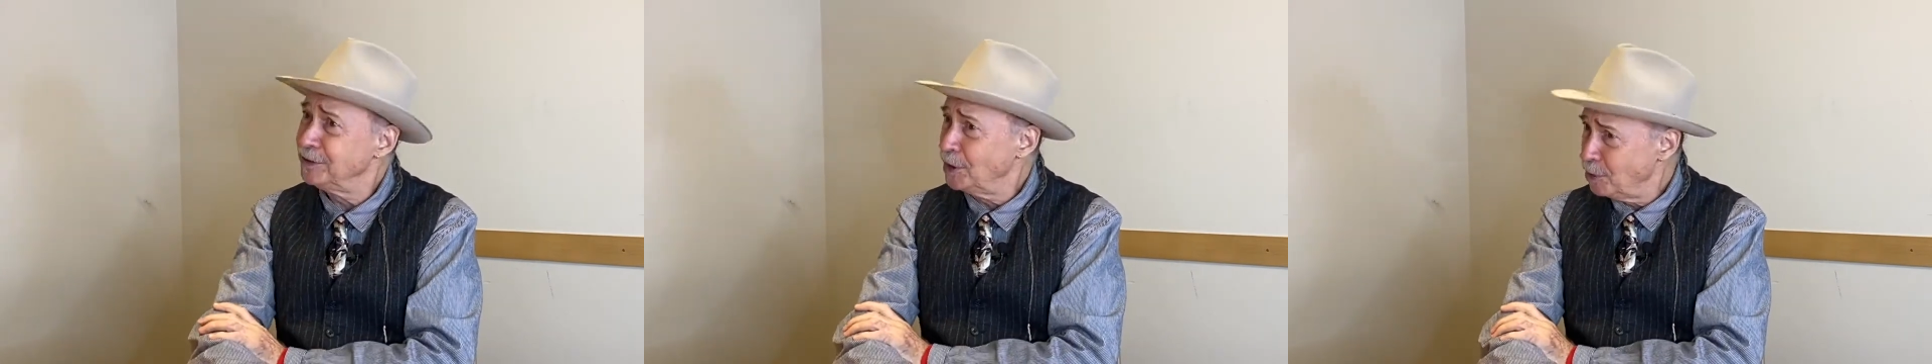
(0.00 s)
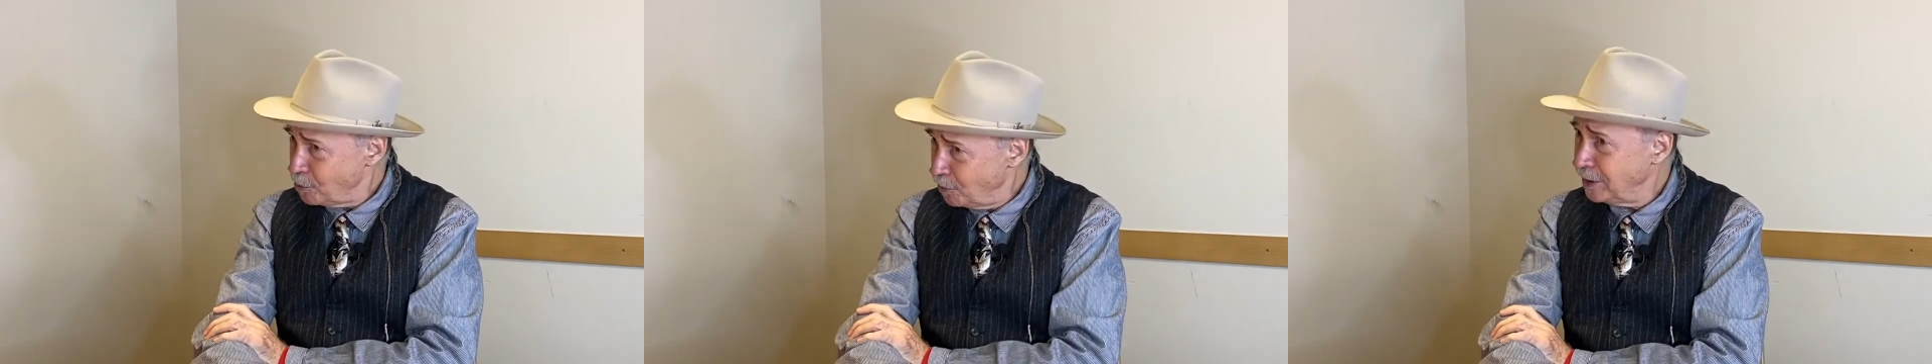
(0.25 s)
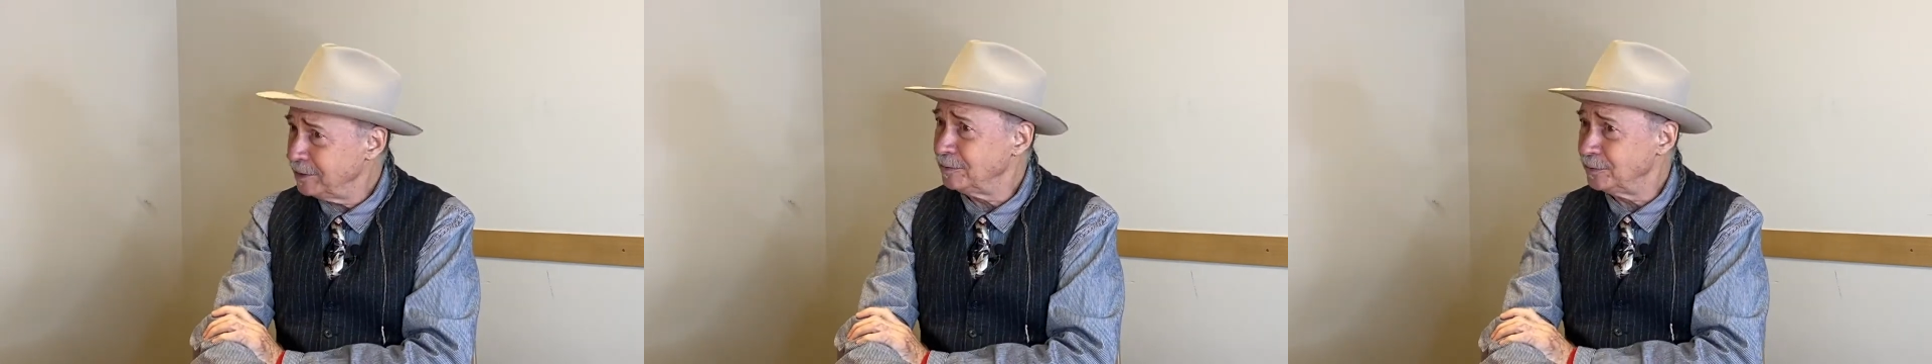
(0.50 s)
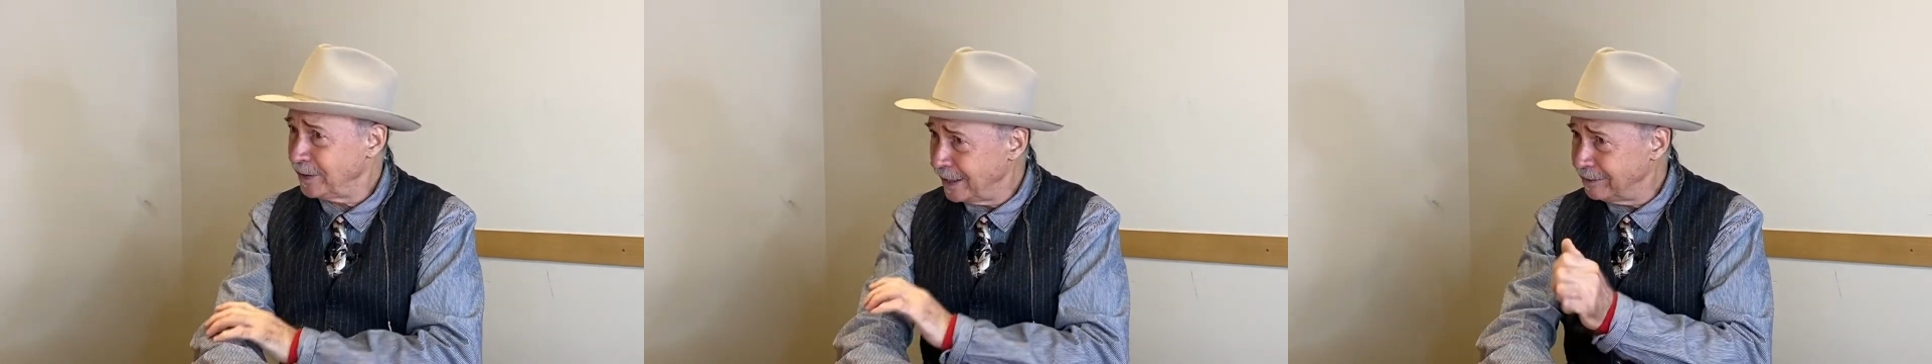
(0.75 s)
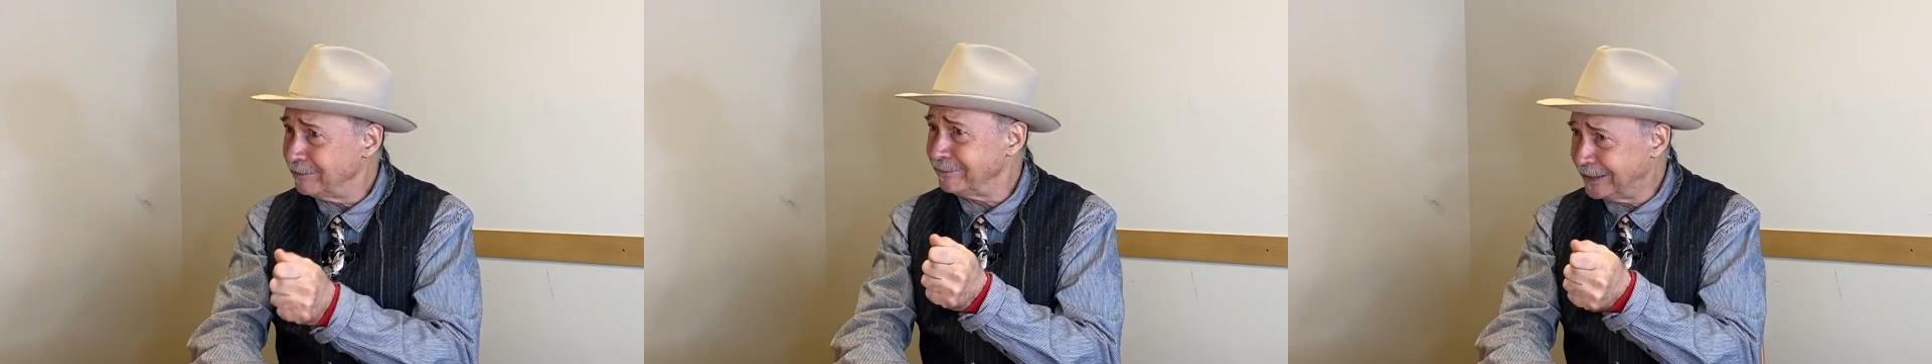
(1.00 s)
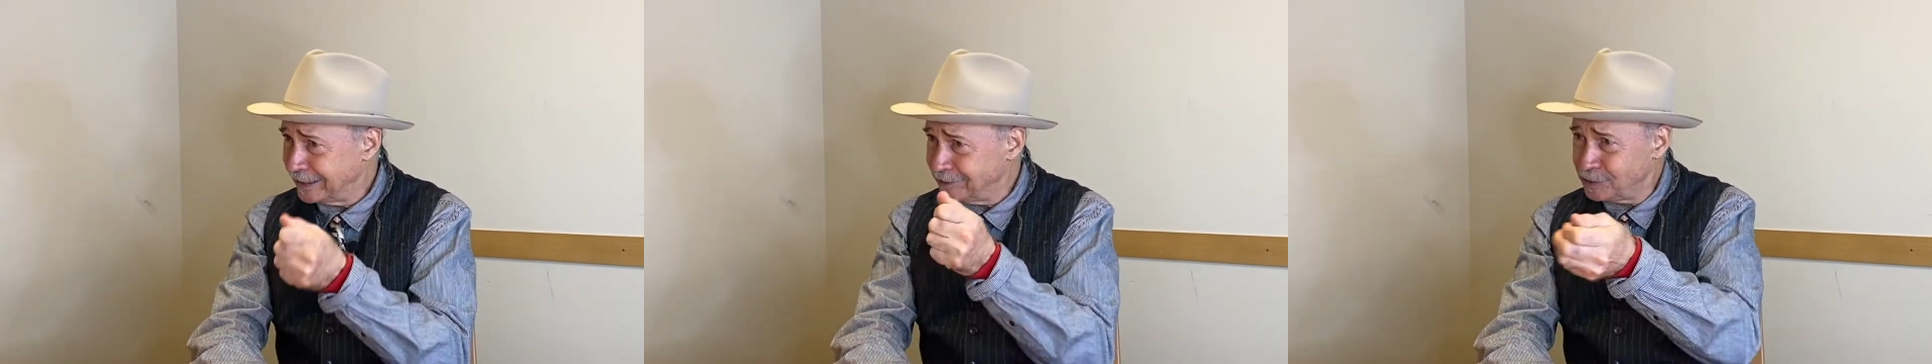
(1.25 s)
you know what,
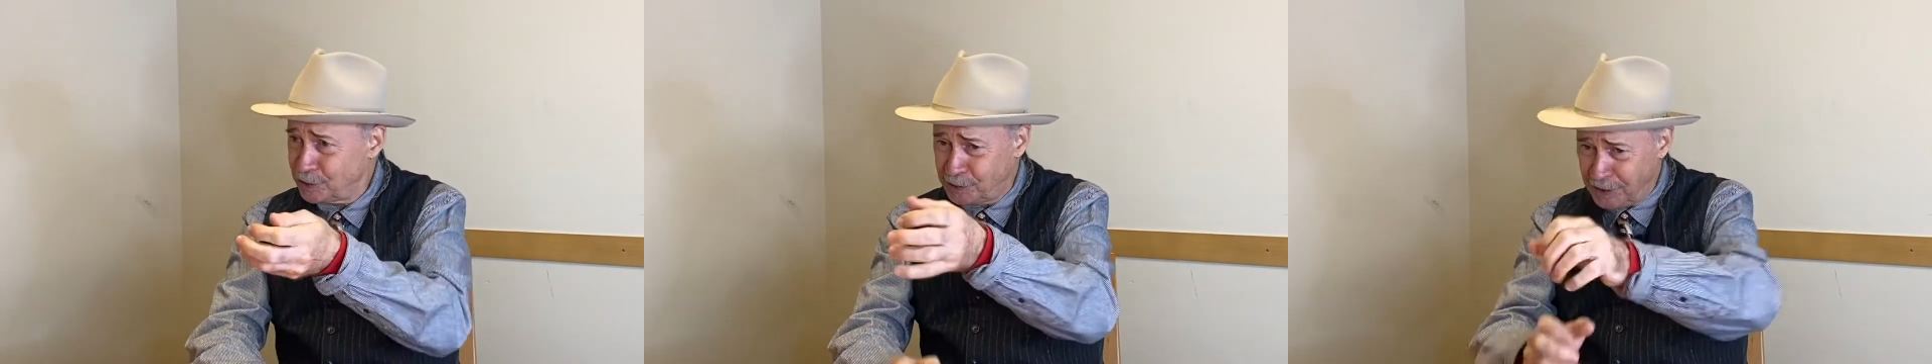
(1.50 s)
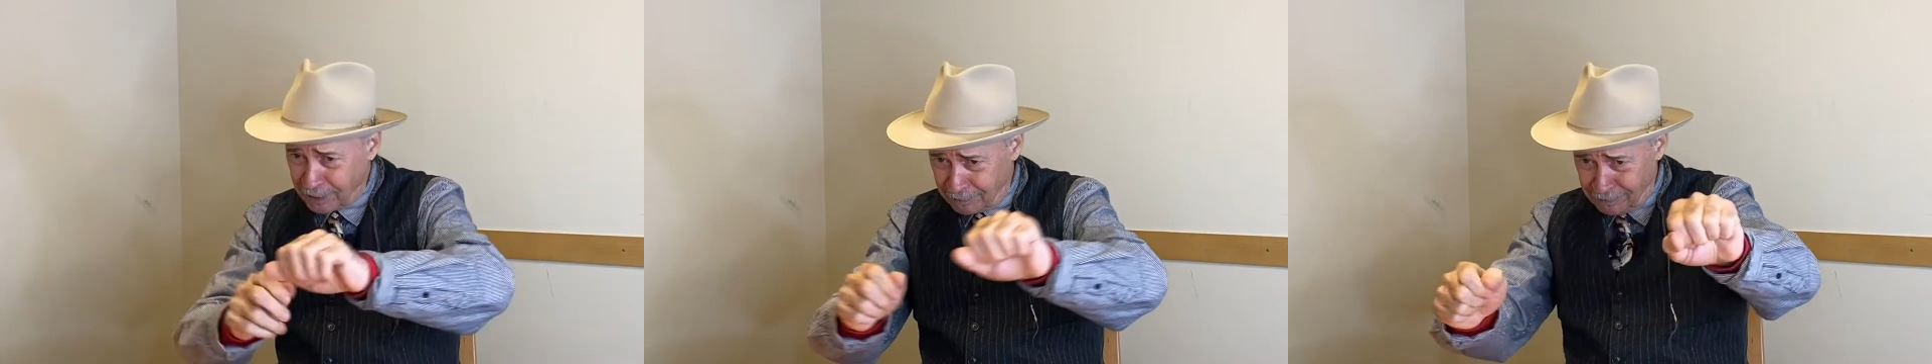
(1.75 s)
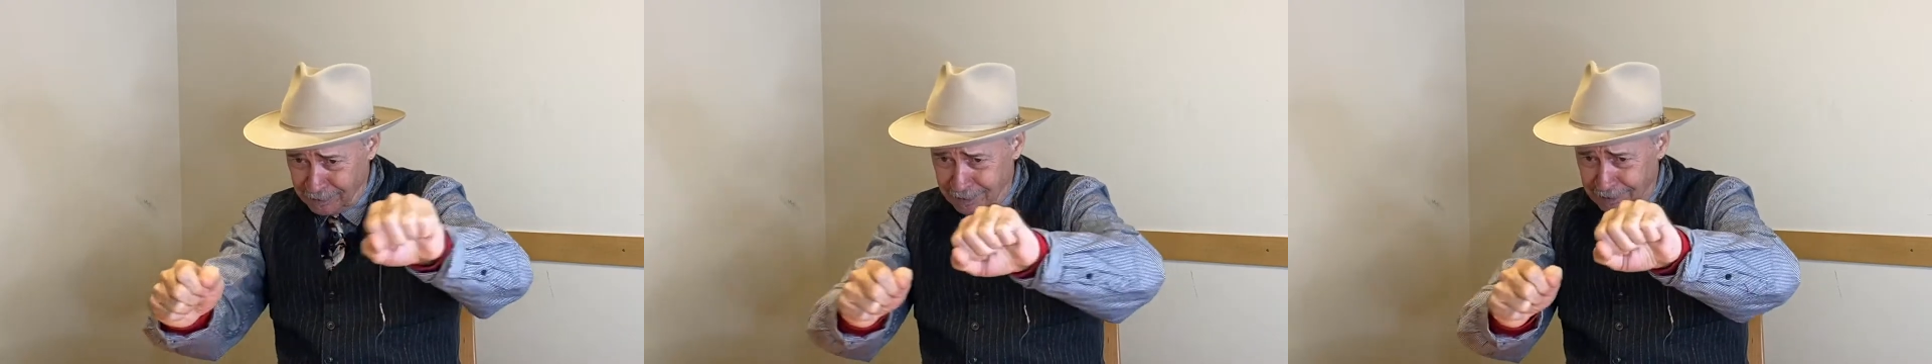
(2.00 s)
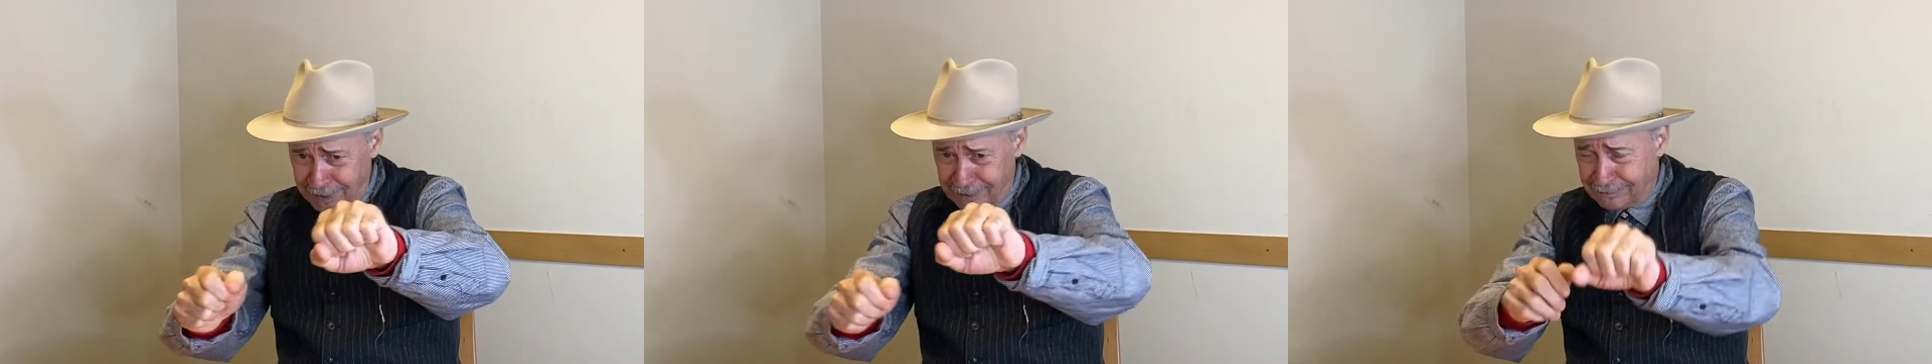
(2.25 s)
that stick, you know, that